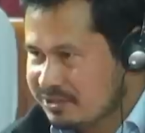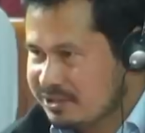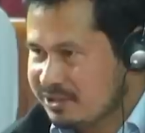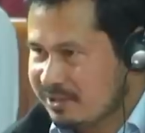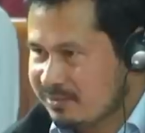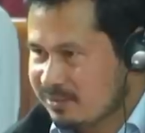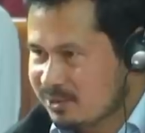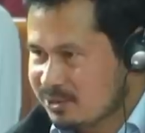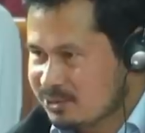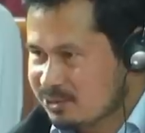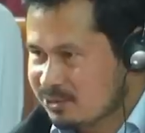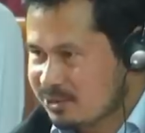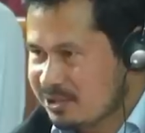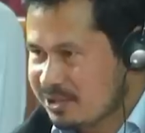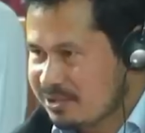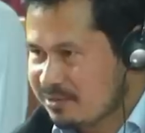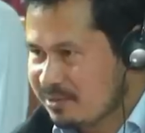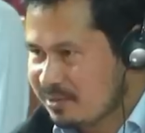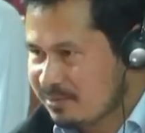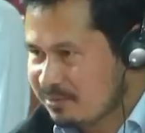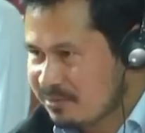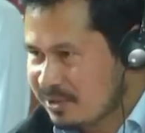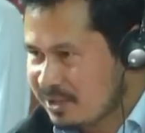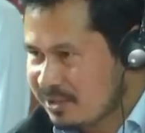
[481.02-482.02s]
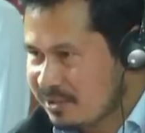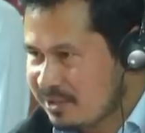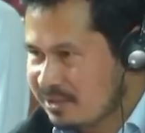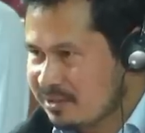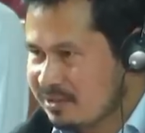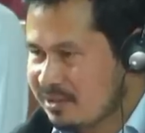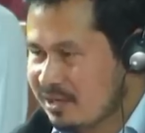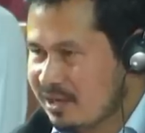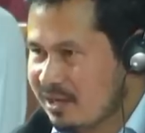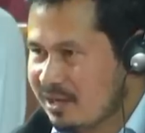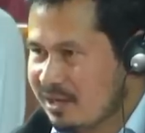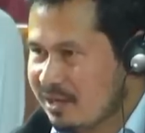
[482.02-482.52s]
M also, he remembered that
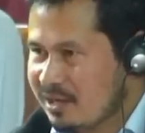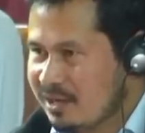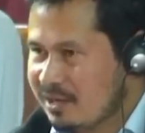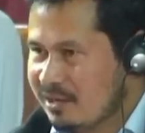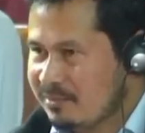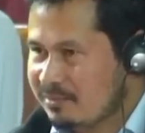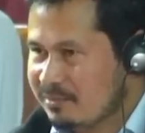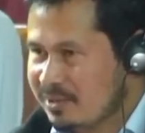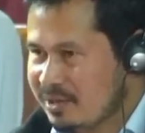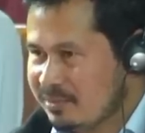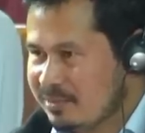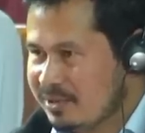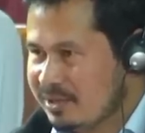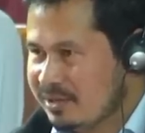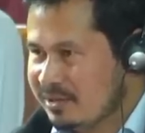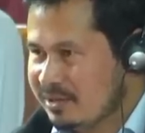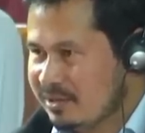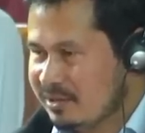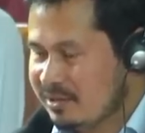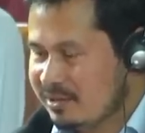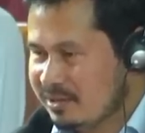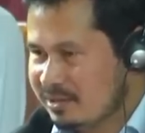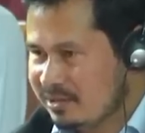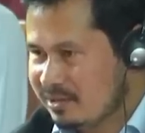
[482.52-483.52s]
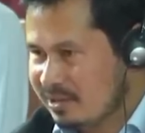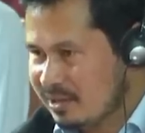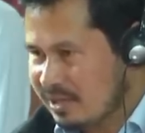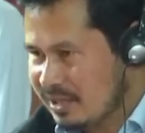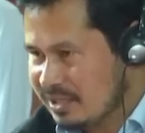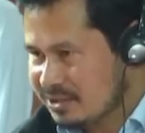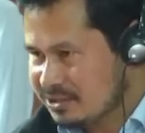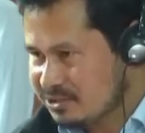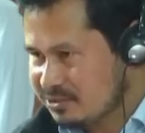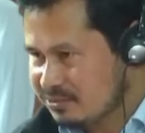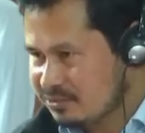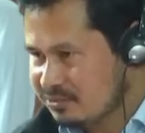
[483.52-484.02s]
uh, maybe in the
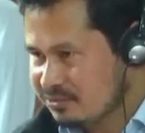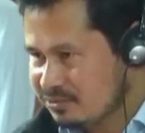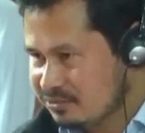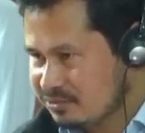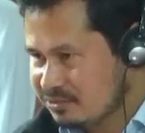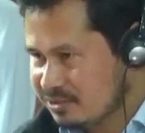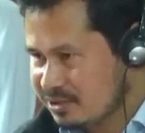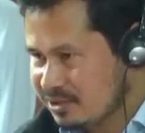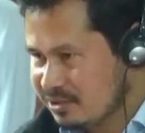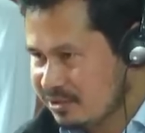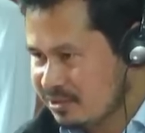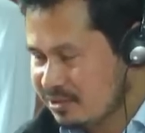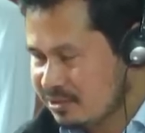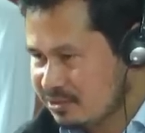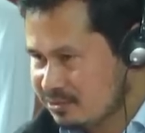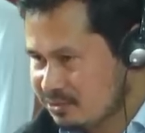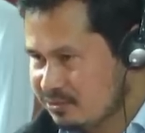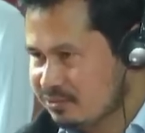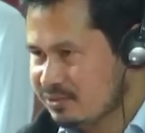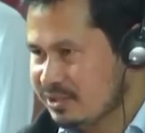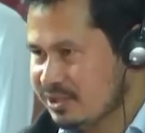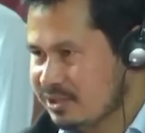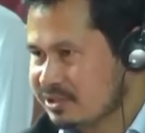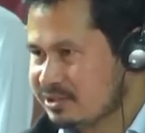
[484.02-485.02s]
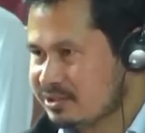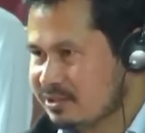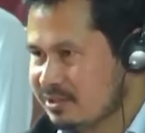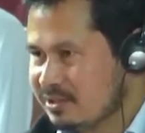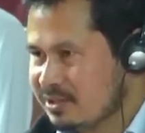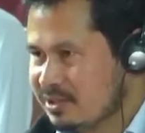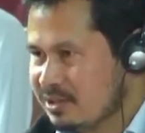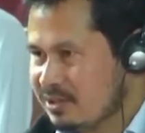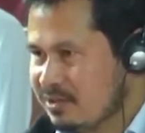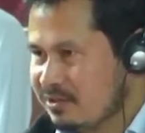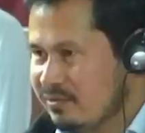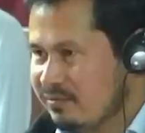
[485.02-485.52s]
last two to three, two years,
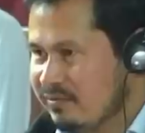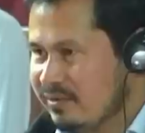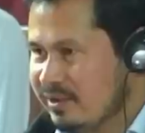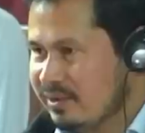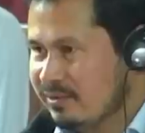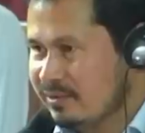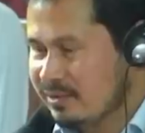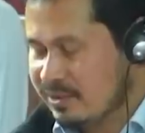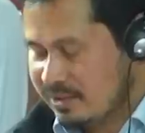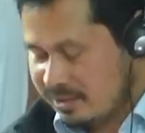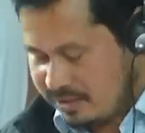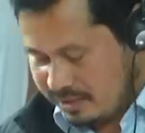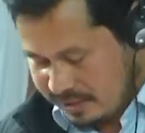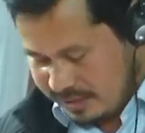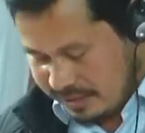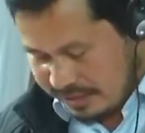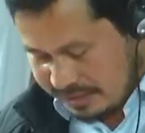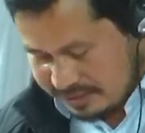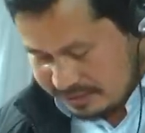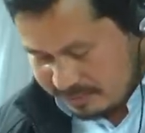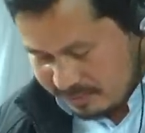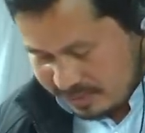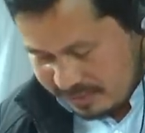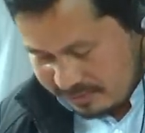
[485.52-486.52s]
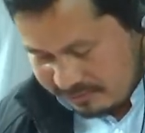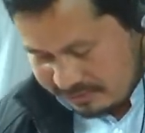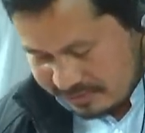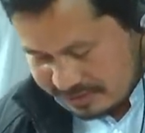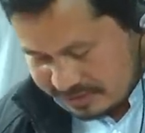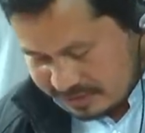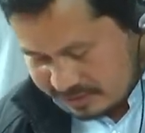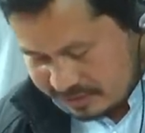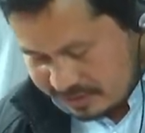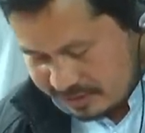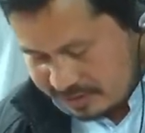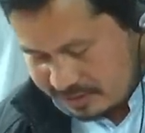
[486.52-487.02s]
we have, he has been
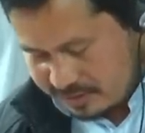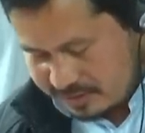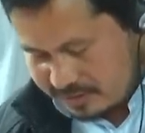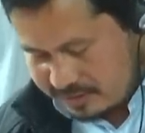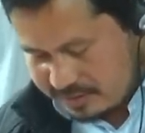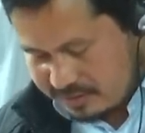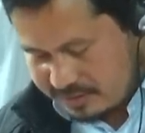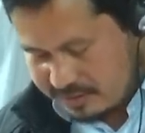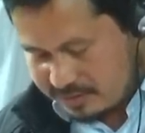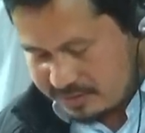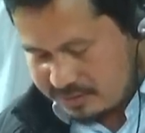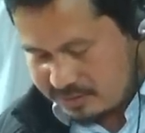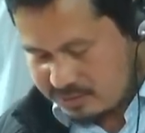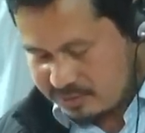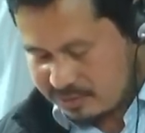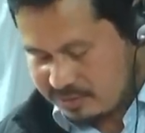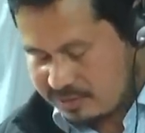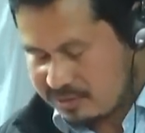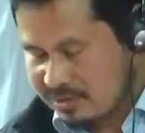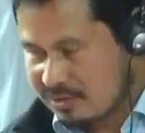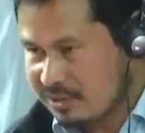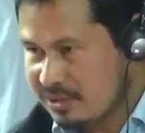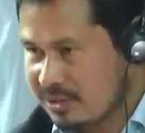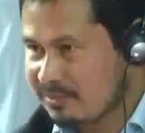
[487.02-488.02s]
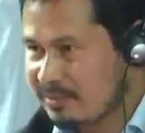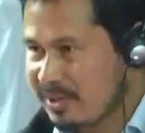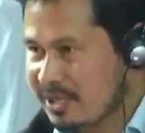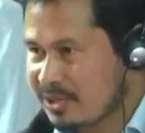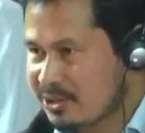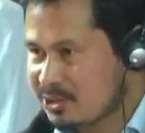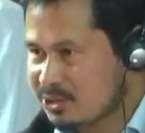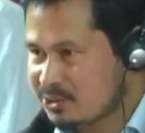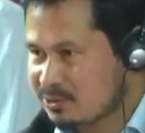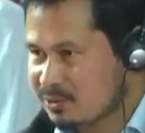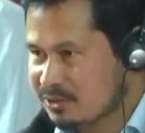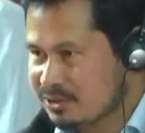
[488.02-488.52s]
visited in my
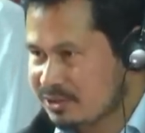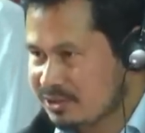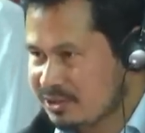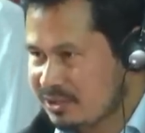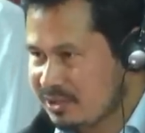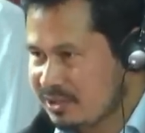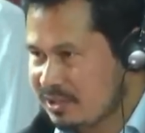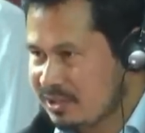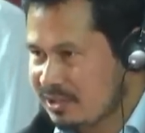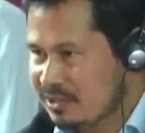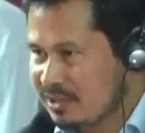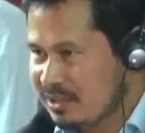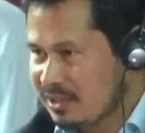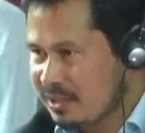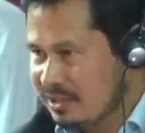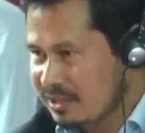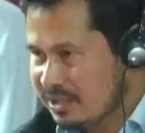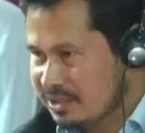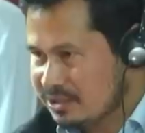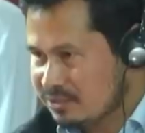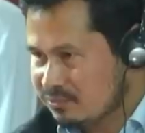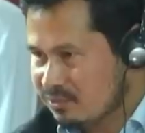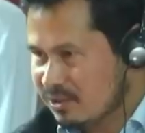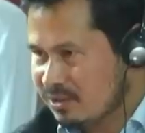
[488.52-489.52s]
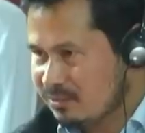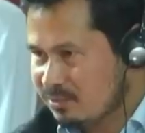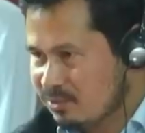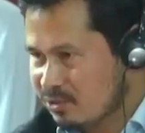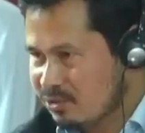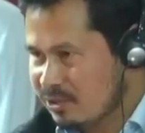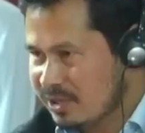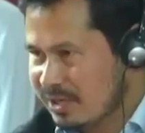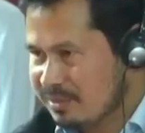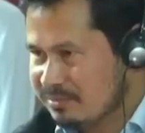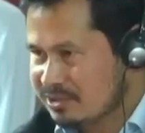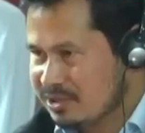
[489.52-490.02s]
constituency. There's one
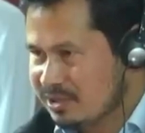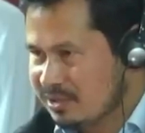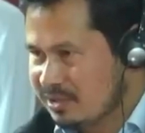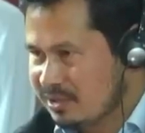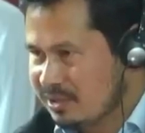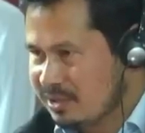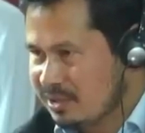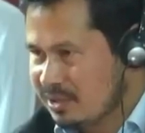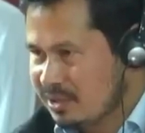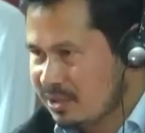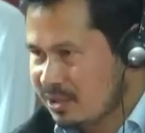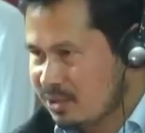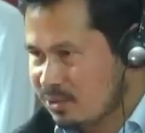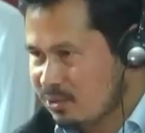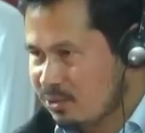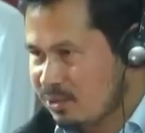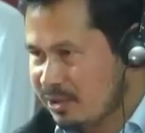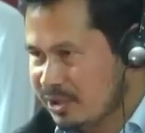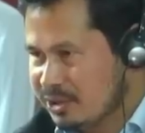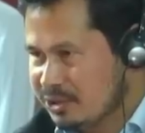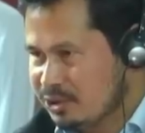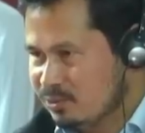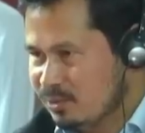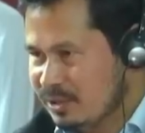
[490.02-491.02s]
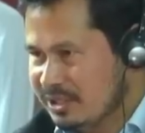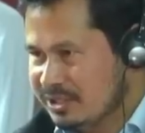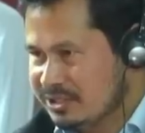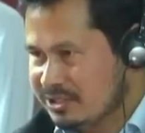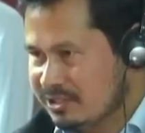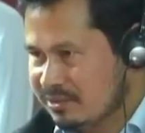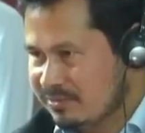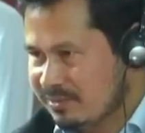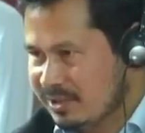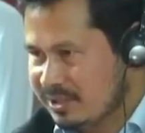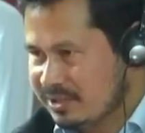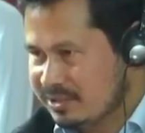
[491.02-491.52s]
program, sir, Golden Jubilee
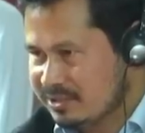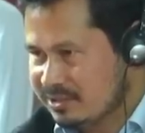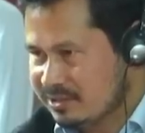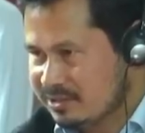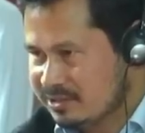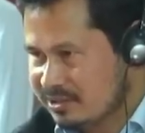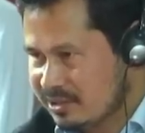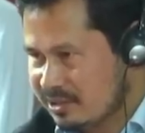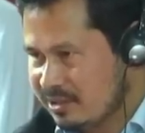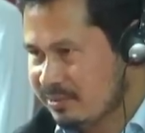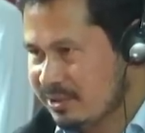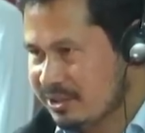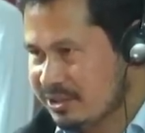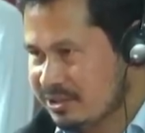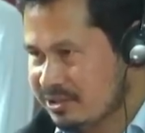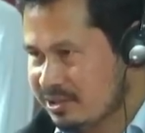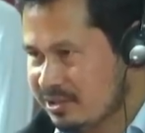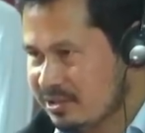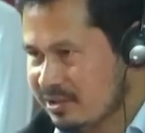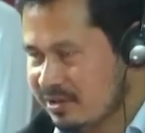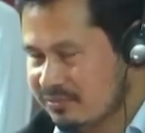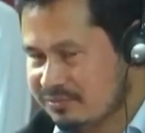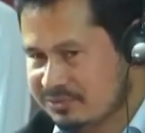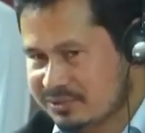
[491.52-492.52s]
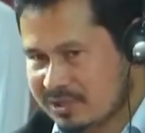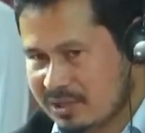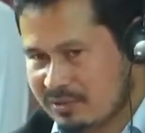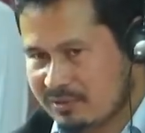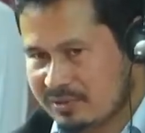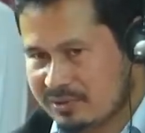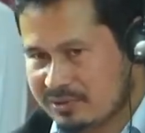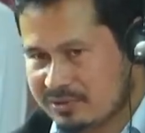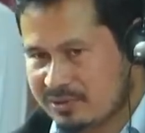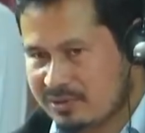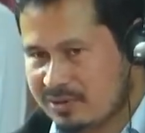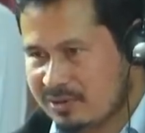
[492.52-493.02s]
celebration of
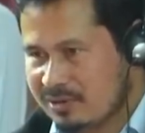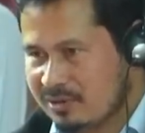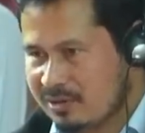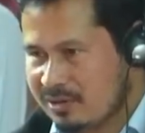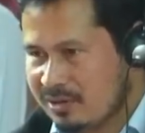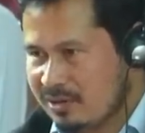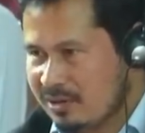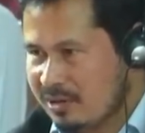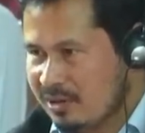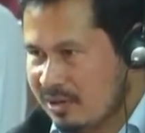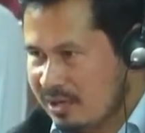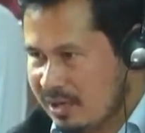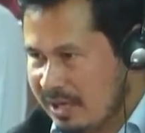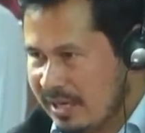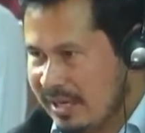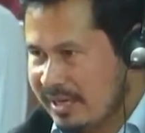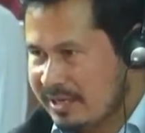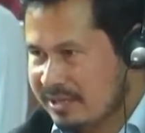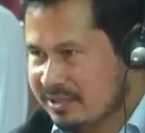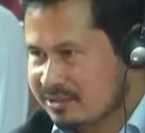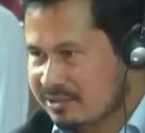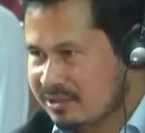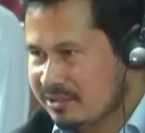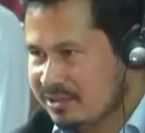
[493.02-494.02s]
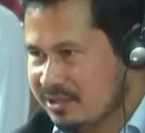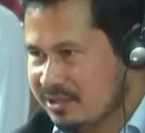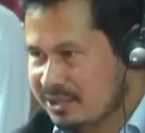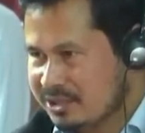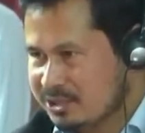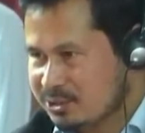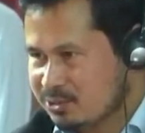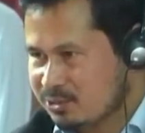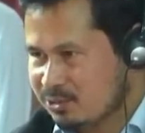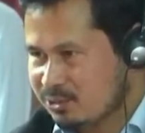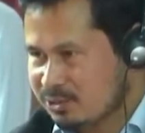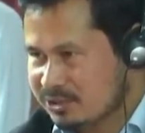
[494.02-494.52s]
Salwingdor High
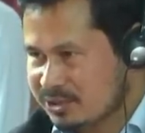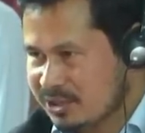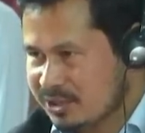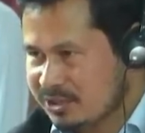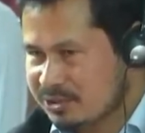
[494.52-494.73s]
School, sir.